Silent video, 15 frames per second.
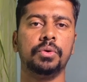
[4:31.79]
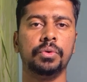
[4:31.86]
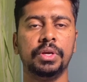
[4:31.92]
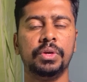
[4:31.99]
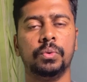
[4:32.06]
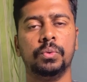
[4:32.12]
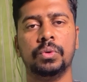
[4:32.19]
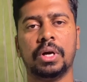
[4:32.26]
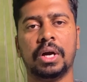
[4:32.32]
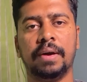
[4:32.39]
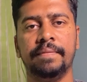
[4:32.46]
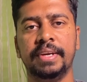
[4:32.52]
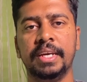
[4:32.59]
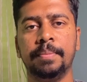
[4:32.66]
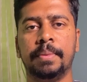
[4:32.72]
you need to
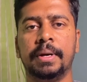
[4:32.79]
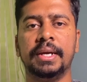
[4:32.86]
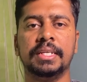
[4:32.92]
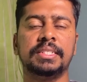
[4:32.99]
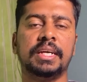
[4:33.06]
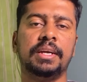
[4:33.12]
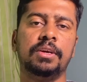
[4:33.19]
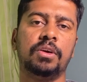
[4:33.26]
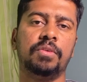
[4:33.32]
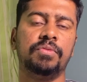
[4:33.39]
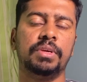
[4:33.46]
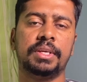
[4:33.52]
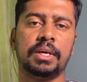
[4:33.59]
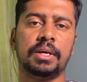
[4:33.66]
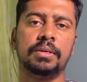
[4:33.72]
have deep understanding
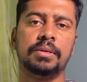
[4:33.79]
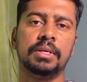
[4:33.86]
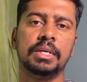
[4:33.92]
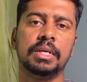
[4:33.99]
of the